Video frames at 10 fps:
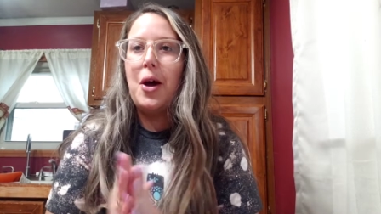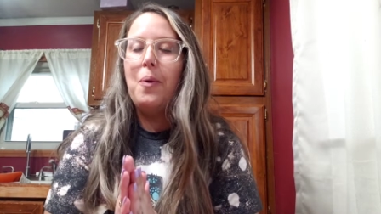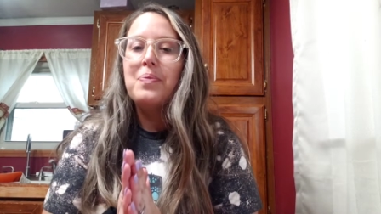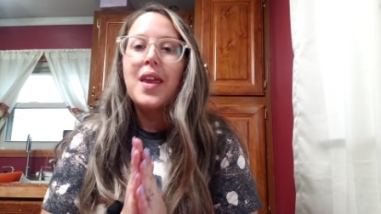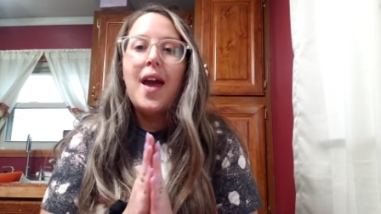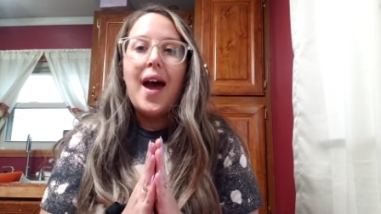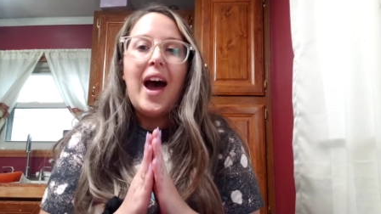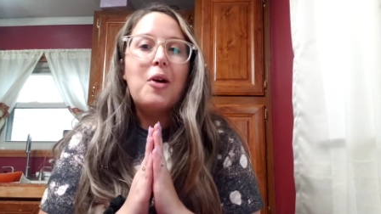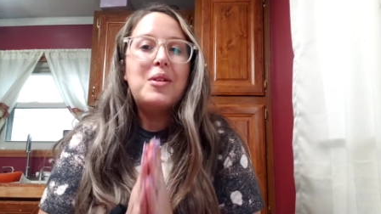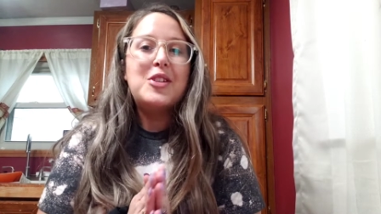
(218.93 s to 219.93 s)
So
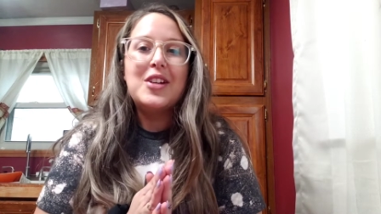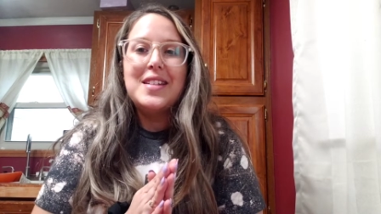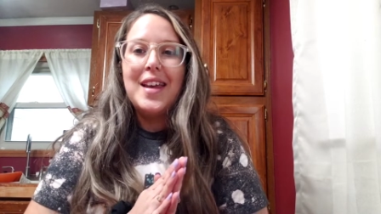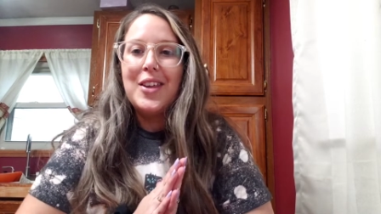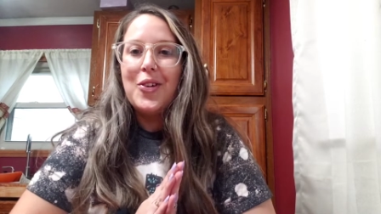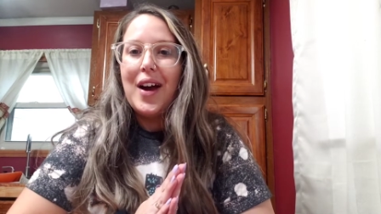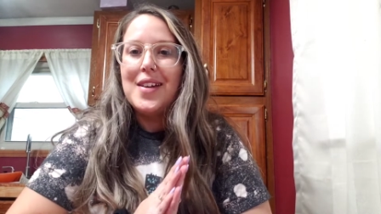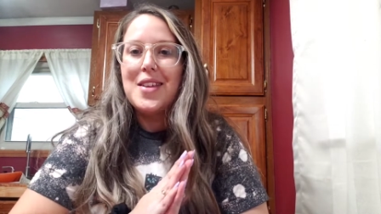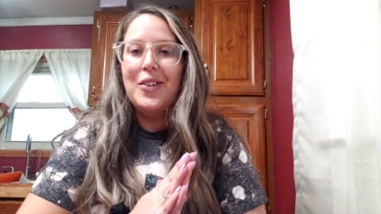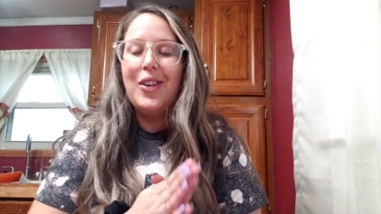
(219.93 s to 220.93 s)
I'll be sure to take you
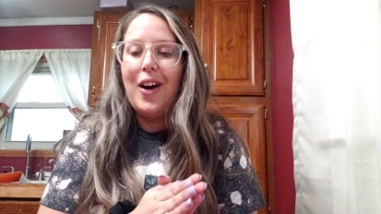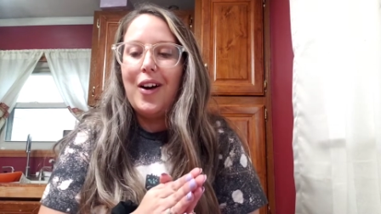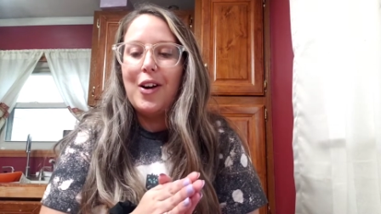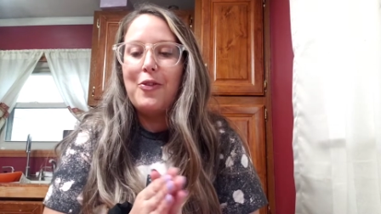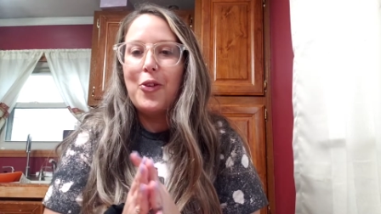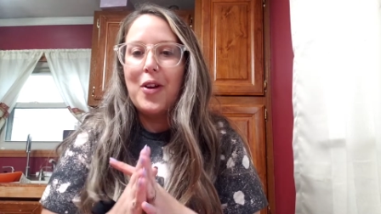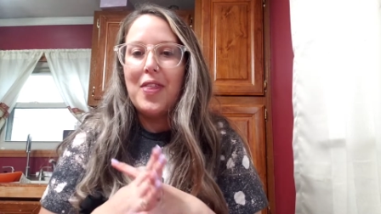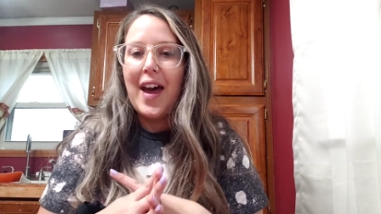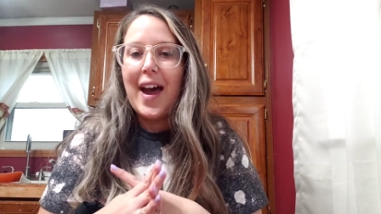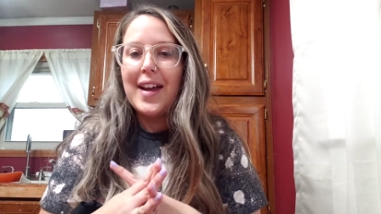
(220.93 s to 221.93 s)
guys along
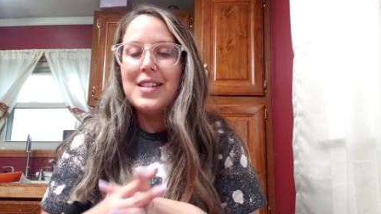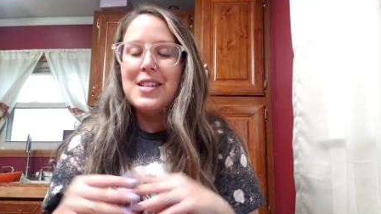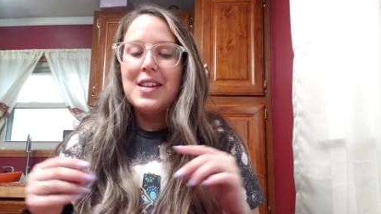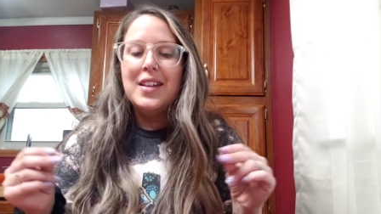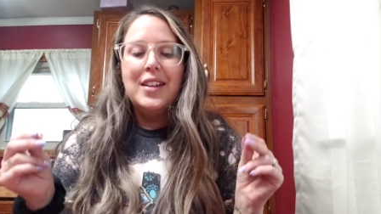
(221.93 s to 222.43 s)
for that.